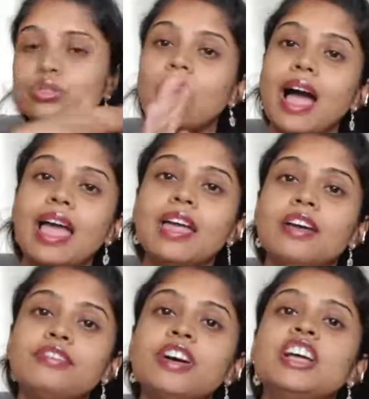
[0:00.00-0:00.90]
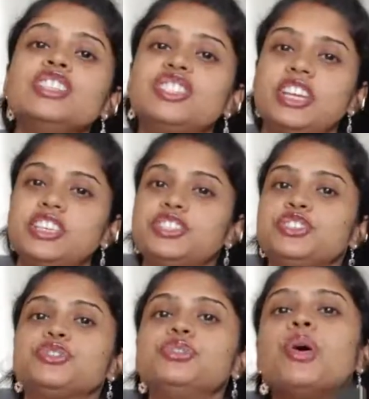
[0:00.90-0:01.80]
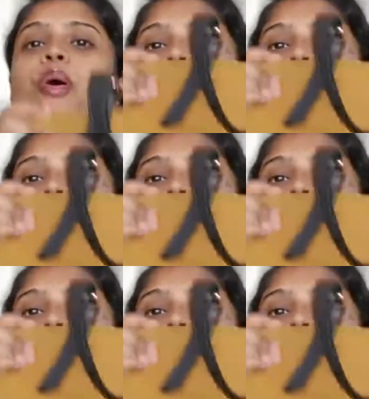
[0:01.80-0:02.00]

So I have changed to